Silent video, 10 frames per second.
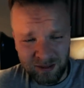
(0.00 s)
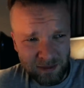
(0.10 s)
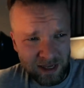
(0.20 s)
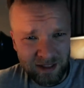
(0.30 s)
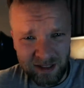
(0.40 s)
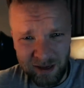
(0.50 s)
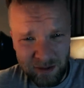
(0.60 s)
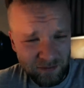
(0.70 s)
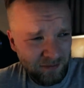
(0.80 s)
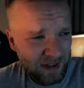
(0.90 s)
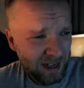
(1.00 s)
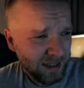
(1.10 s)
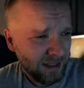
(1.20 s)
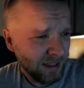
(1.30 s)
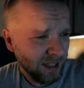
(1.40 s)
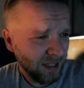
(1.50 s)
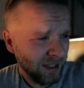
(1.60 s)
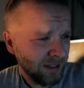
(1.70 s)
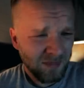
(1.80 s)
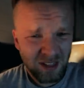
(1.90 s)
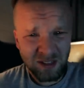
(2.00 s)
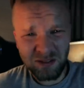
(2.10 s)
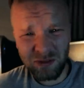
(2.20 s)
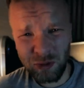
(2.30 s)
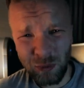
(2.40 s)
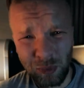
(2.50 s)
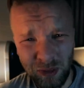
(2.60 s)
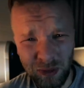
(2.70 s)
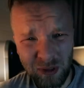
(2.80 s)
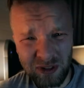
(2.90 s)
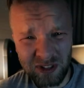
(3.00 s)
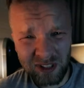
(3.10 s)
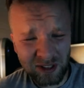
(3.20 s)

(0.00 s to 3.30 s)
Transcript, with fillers: Man, that went fast. Super thirsty